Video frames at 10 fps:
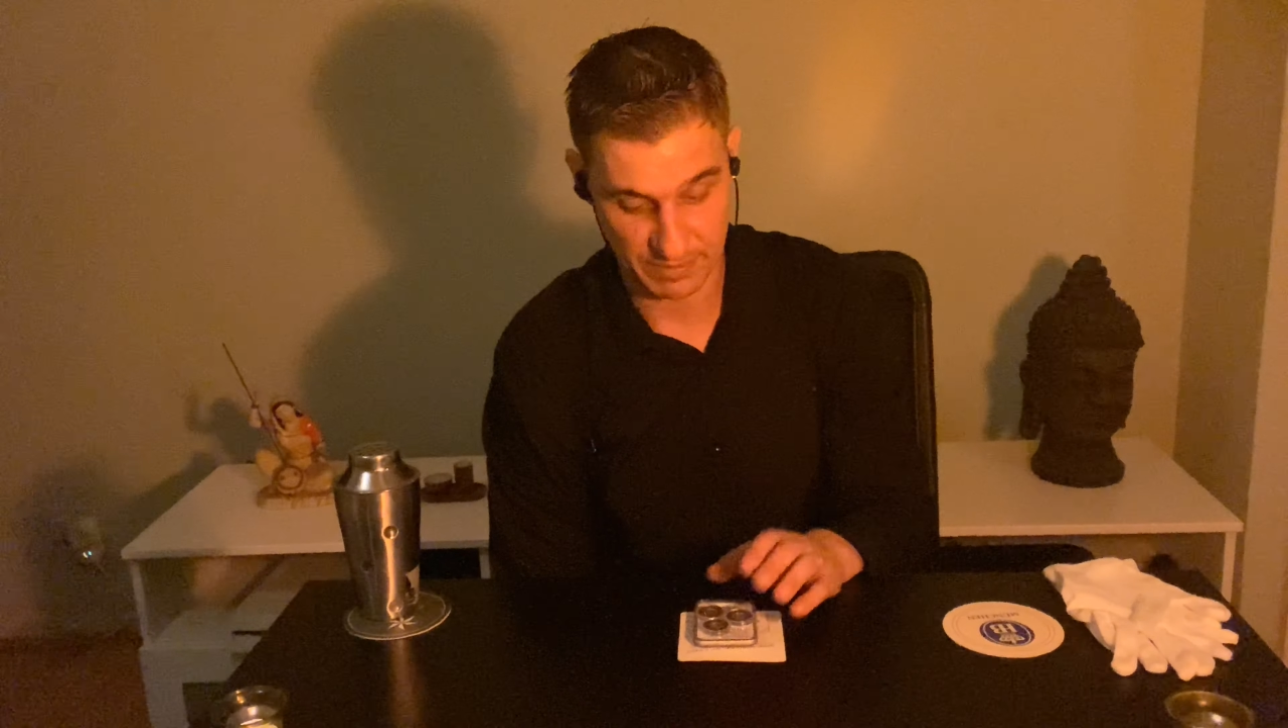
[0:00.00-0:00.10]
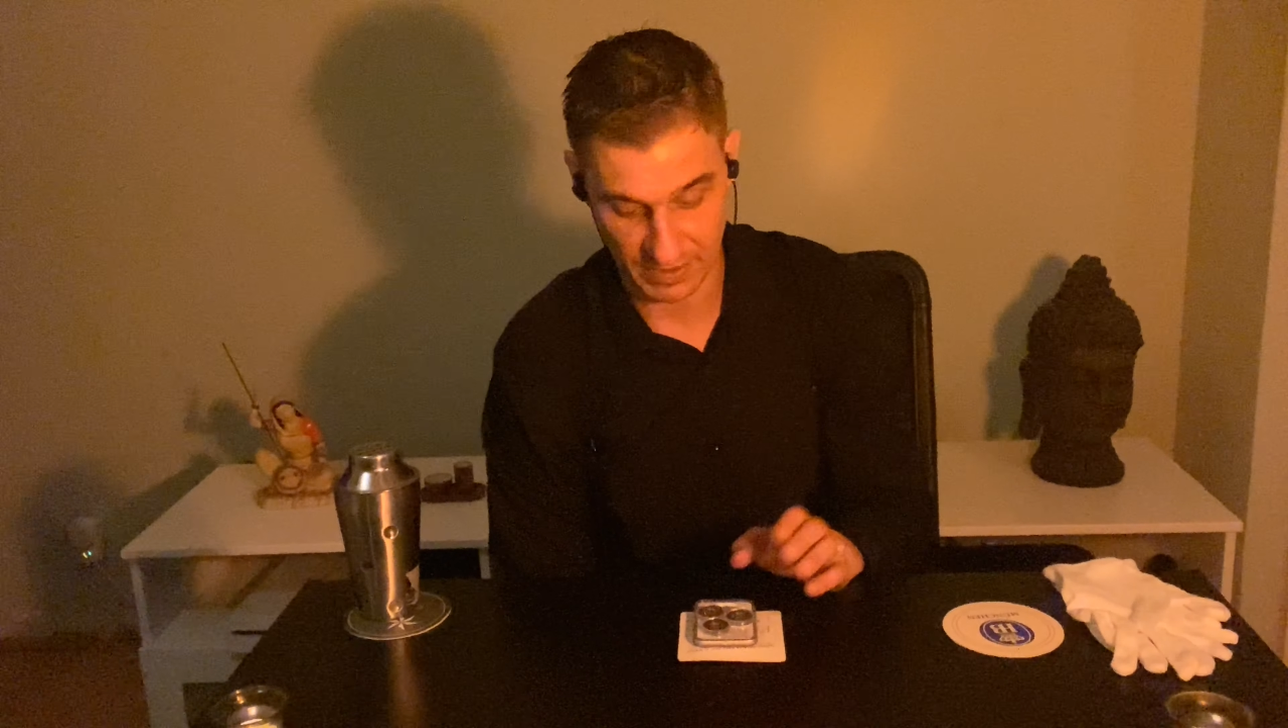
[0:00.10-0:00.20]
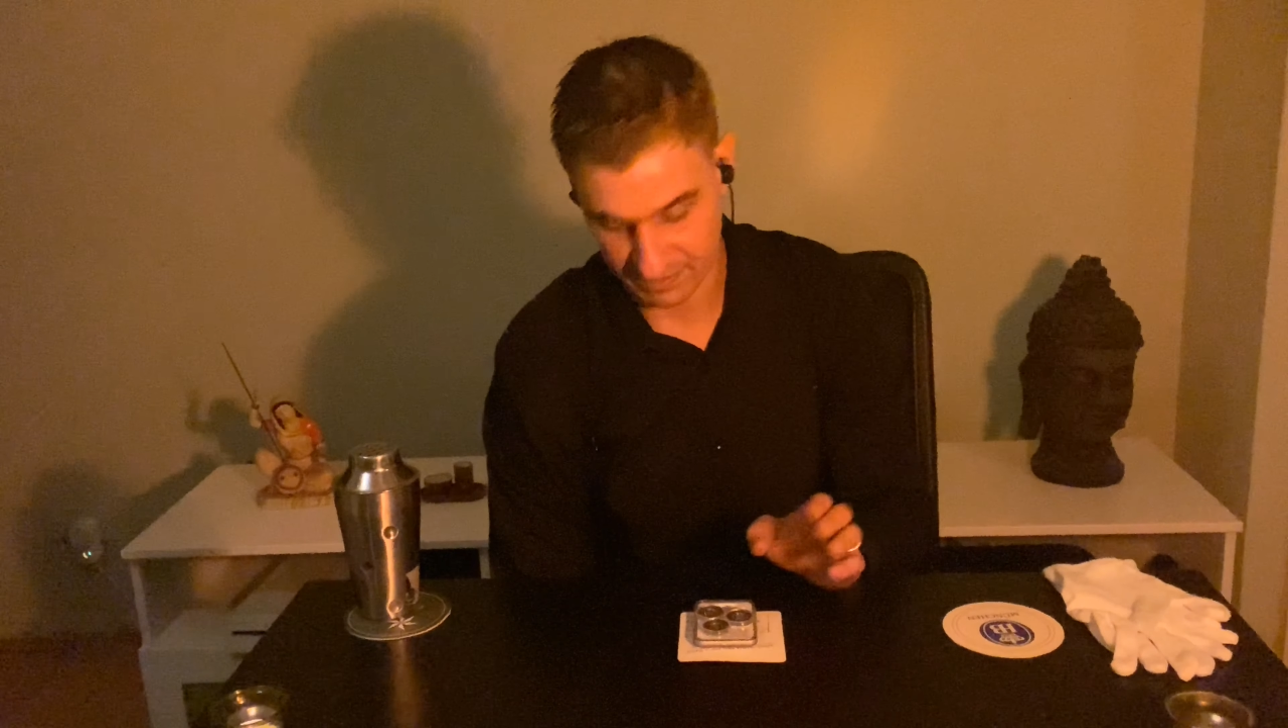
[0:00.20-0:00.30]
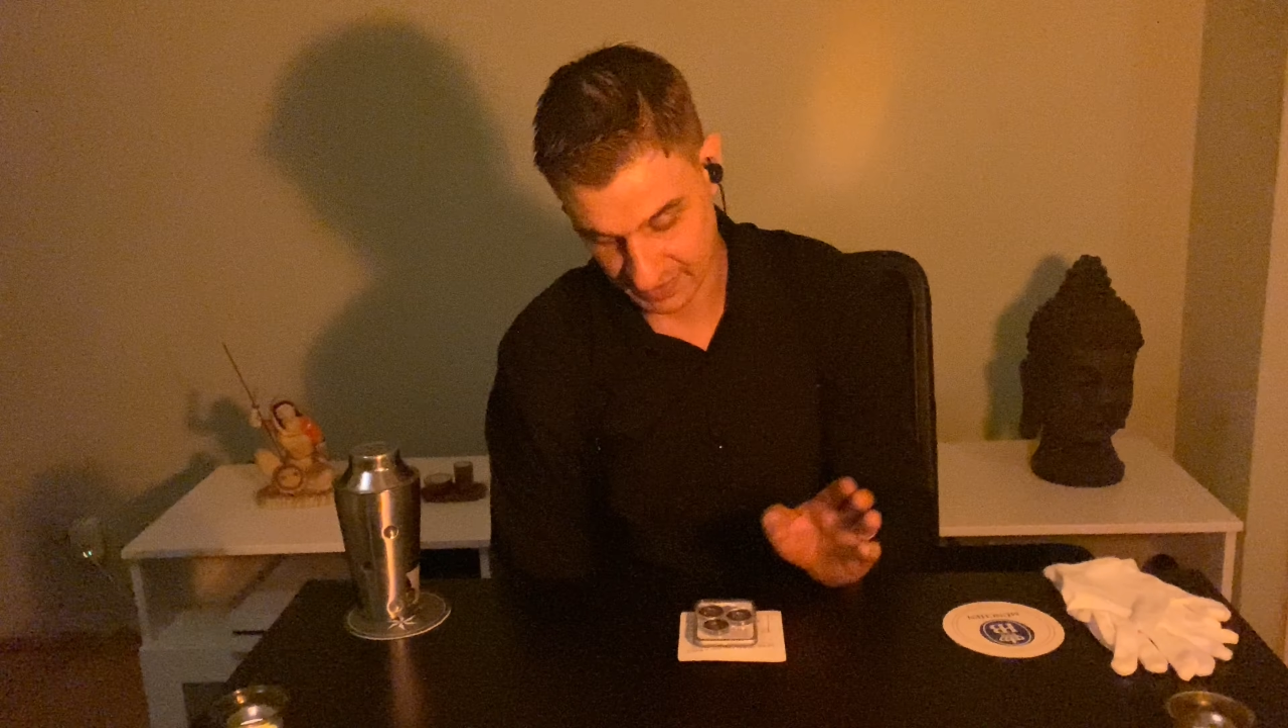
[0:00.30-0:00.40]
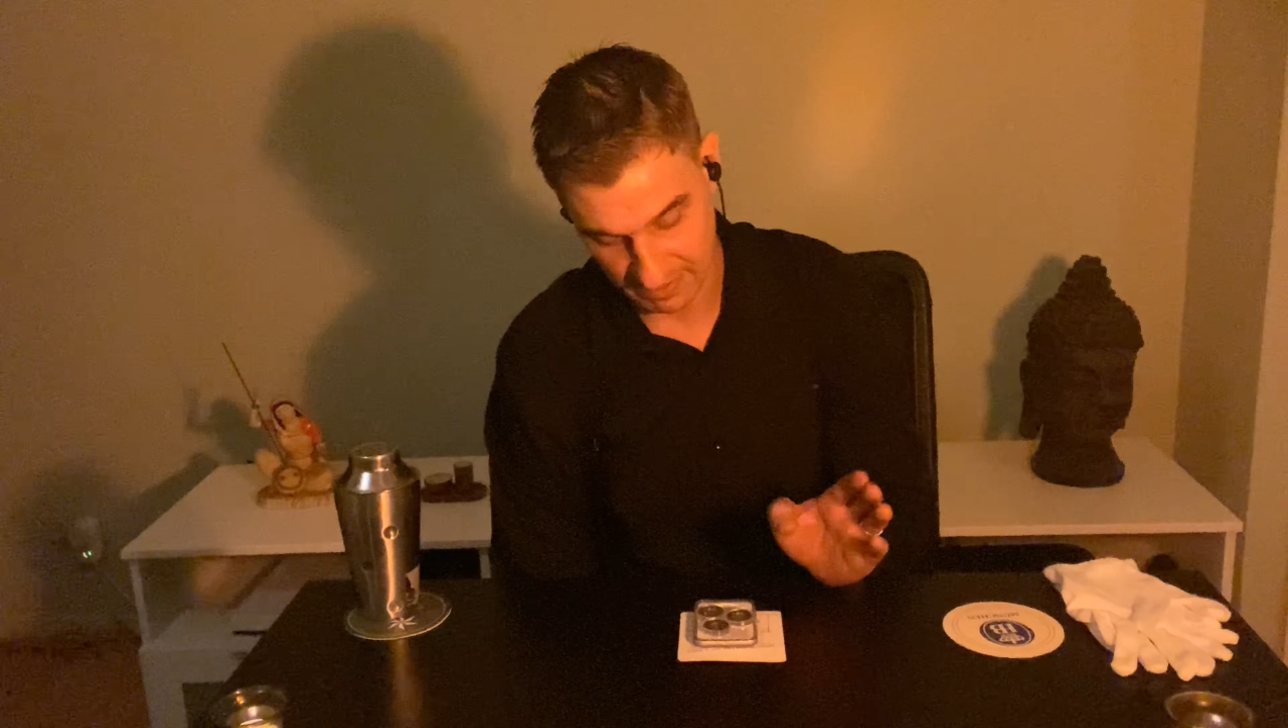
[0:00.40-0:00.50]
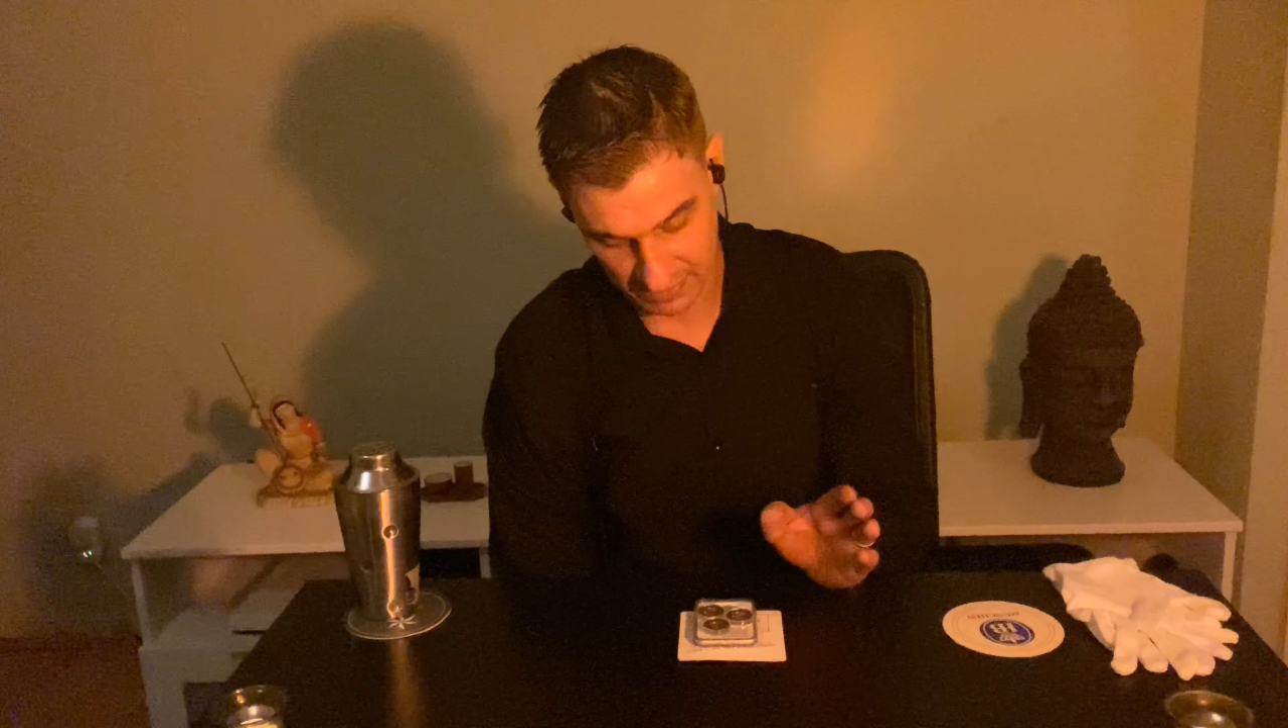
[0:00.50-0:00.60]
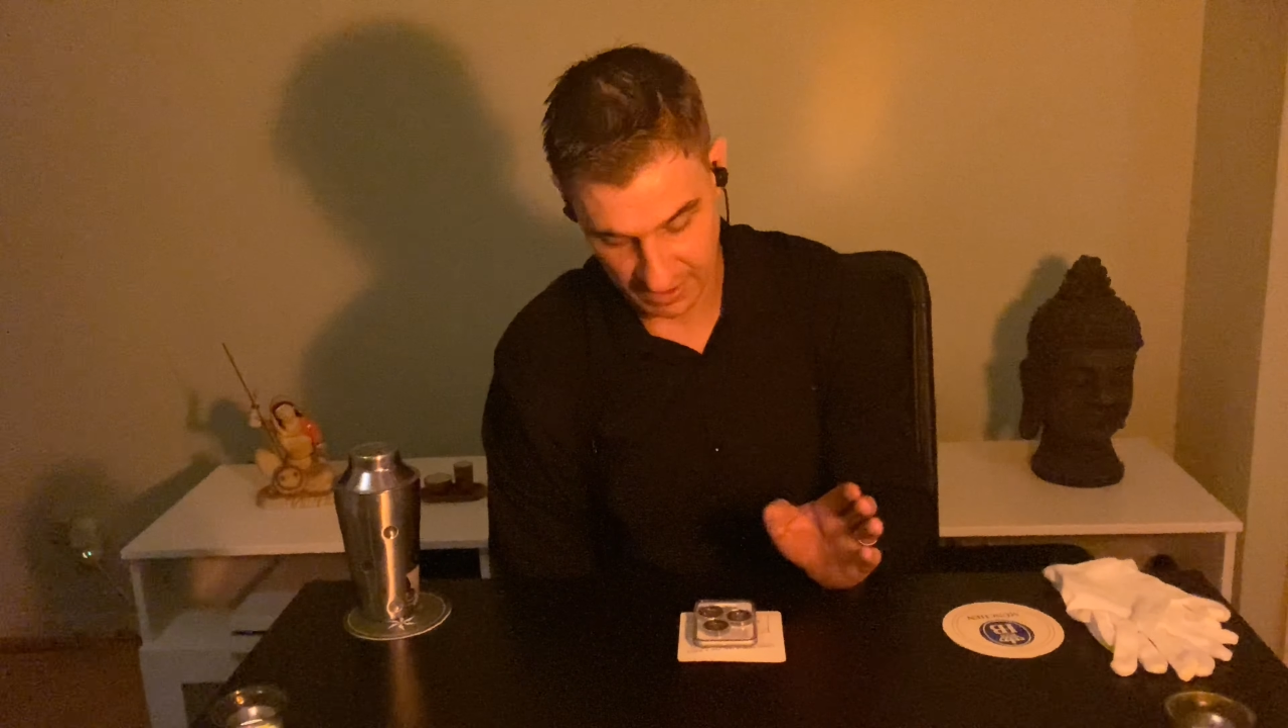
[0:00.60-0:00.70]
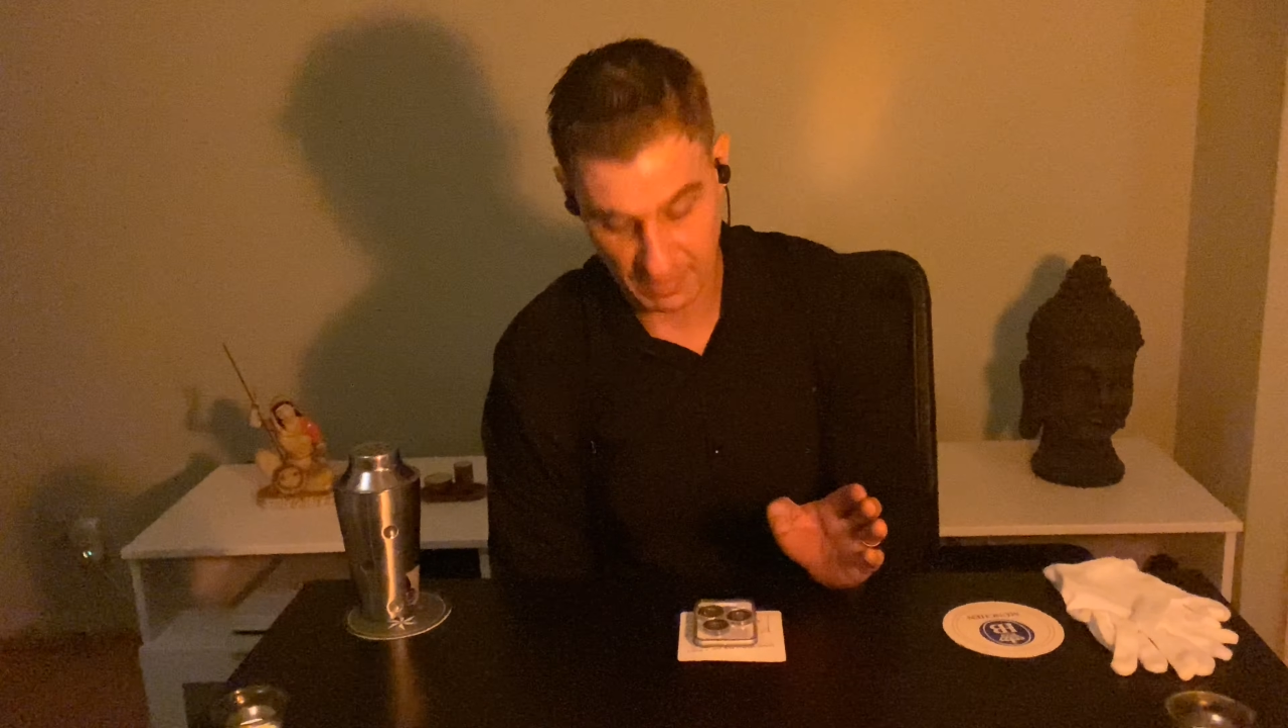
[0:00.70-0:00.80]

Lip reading: but given the